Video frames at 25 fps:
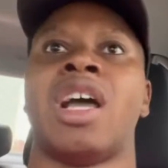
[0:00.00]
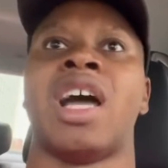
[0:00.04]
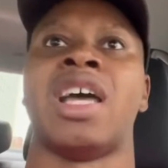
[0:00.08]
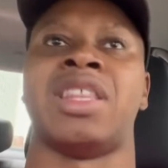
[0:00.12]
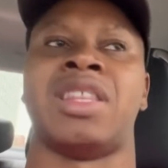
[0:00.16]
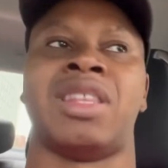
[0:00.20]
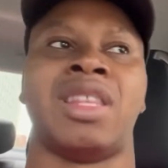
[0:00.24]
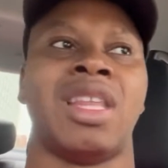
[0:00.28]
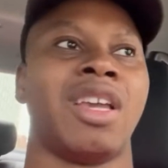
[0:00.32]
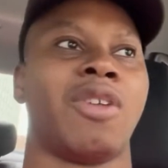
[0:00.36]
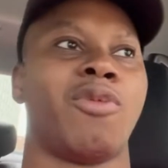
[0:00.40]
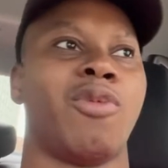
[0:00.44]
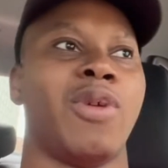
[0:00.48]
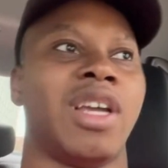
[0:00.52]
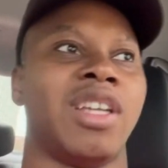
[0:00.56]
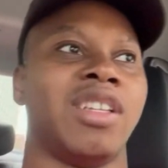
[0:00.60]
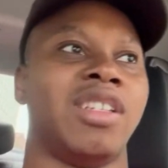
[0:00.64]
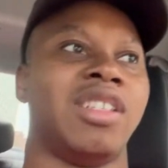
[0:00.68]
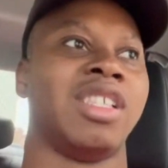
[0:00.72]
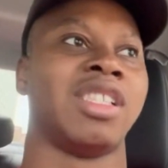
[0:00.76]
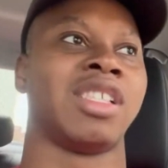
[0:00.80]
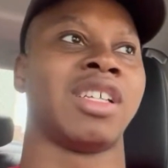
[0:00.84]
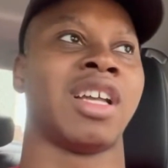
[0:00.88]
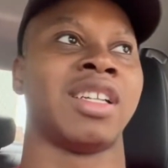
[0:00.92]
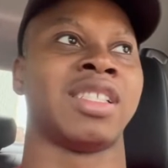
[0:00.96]
I think we could
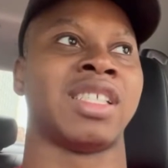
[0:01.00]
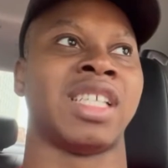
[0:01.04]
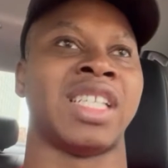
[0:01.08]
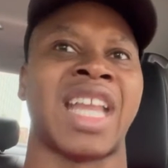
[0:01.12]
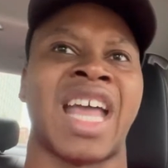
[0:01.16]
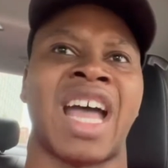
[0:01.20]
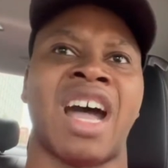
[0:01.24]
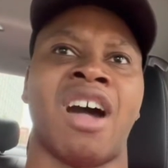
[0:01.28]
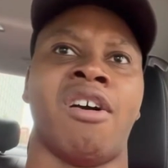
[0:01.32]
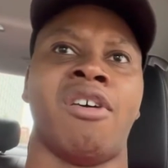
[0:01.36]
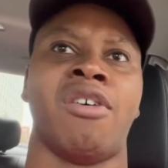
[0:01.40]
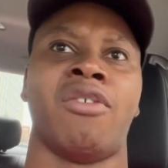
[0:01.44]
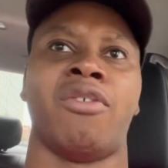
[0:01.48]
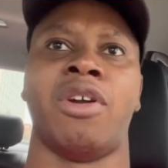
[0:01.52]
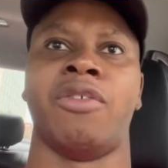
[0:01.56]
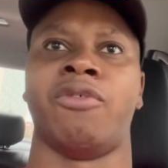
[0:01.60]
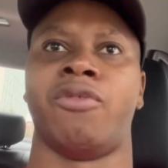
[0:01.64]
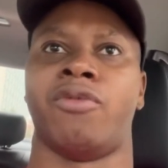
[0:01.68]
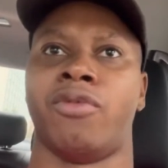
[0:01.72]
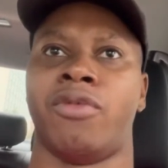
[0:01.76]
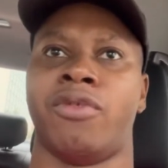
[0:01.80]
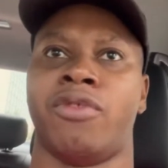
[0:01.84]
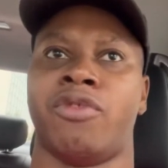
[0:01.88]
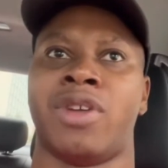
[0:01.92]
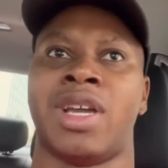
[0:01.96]
discuss it now. If,
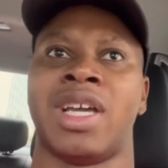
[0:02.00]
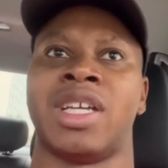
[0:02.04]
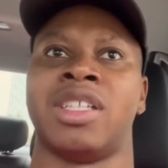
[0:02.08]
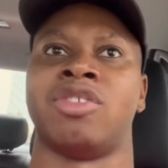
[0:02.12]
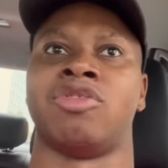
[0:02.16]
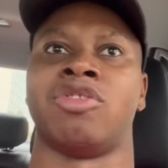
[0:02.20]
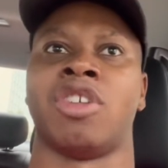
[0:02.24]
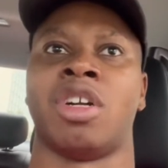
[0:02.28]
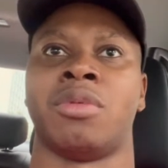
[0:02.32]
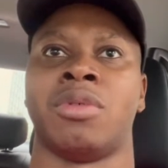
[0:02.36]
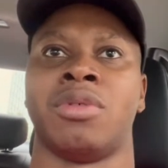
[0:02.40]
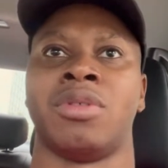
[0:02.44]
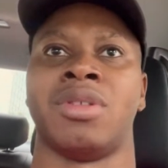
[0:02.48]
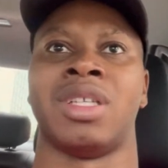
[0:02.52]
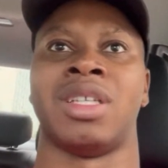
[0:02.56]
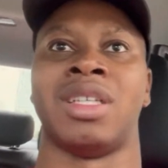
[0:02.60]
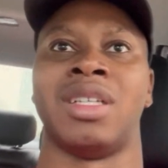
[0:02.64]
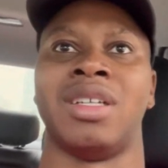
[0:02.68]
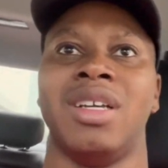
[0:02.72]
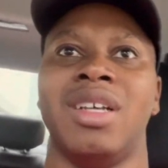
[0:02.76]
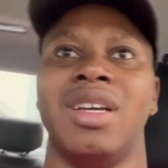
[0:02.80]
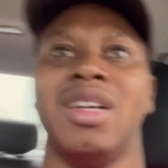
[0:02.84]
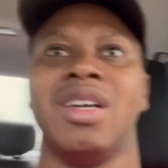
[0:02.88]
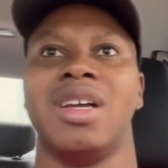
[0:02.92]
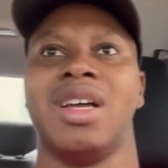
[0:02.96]
if we get in trouble, then
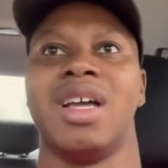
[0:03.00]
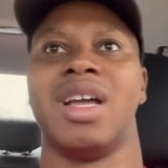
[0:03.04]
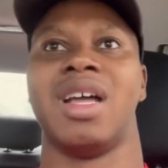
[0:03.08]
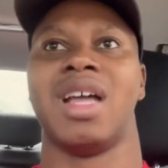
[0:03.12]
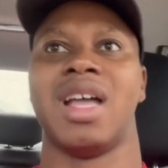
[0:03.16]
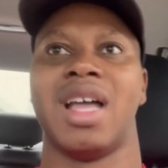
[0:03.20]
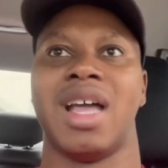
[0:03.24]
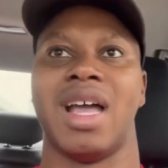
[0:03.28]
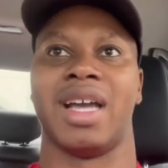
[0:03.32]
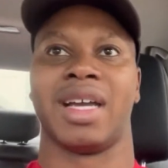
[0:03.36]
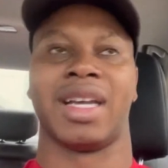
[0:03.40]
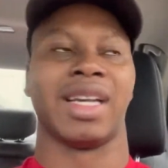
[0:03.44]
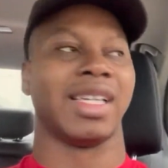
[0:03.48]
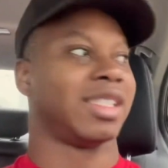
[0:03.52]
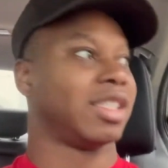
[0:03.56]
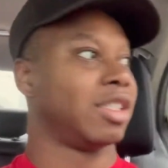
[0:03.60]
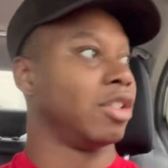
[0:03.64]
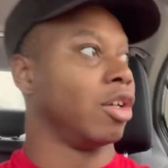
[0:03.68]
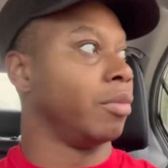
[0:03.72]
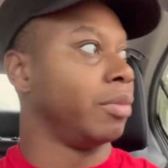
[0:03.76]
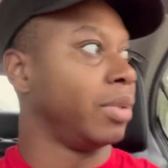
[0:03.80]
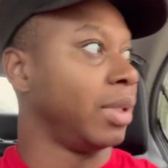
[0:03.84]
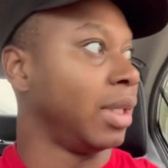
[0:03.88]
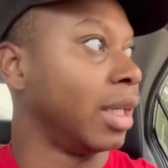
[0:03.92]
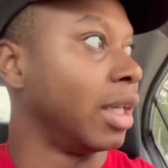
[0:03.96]
I guess so
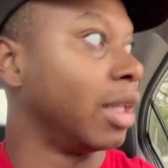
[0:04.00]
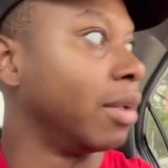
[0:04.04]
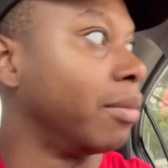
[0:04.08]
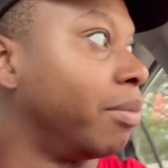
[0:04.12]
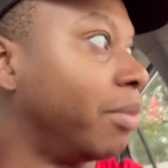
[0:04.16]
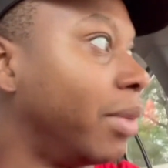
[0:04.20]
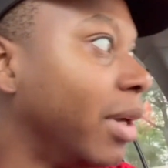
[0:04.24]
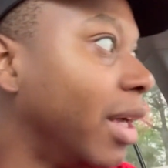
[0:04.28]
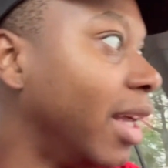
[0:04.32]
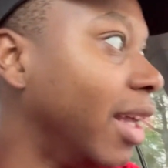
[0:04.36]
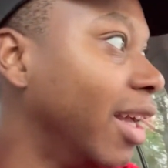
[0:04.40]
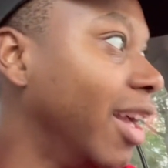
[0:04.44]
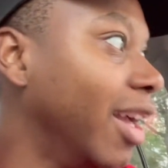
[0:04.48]
be it. But